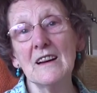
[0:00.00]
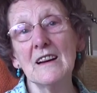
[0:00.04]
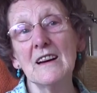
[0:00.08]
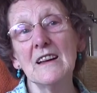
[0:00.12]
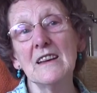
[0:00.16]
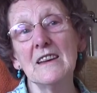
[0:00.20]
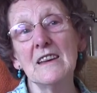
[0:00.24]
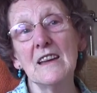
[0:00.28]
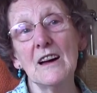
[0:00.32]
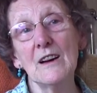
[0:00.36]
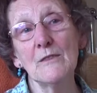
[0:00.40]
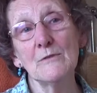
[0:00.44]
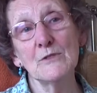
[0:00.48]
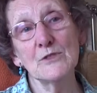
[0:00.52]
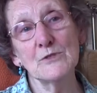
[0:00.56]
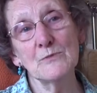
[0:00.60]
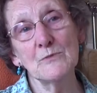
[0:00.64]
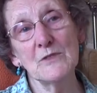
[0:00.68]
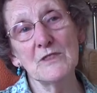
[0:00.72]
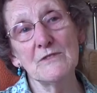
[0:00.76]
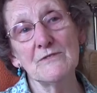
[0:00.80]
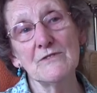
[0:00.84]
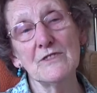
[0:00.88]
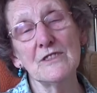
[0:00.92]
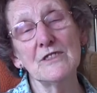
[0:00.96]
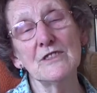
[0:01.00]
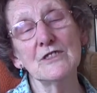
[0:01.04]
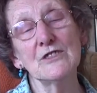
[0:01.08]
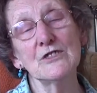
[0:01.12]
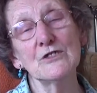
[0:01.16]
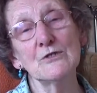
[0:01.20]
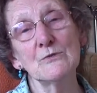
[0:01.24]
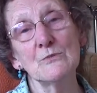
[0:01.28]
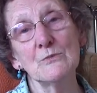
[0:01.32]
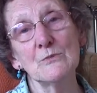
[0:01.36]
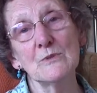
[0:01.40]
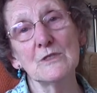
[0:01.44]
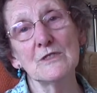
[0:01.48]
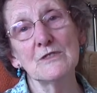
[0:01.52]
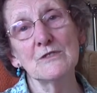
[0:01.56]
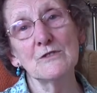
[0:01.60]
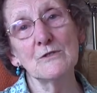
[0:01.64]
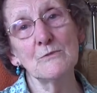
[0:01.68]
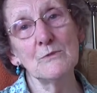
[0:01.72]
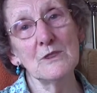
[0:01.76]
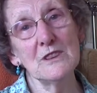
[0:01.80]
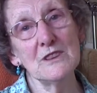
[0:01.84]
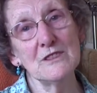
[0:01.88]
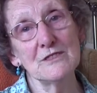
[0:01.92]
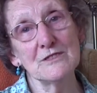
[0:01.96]
And that was me finished
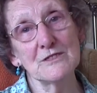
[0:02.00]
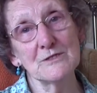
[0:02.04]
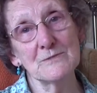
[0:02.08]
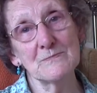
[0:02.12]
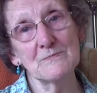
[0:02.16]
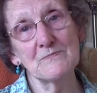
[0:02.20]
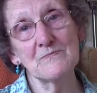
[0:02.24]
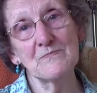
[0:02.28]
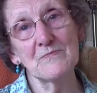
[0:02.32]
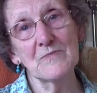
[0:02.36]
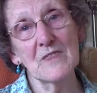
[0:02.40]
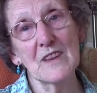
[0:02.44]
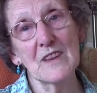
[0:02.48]
with Queen's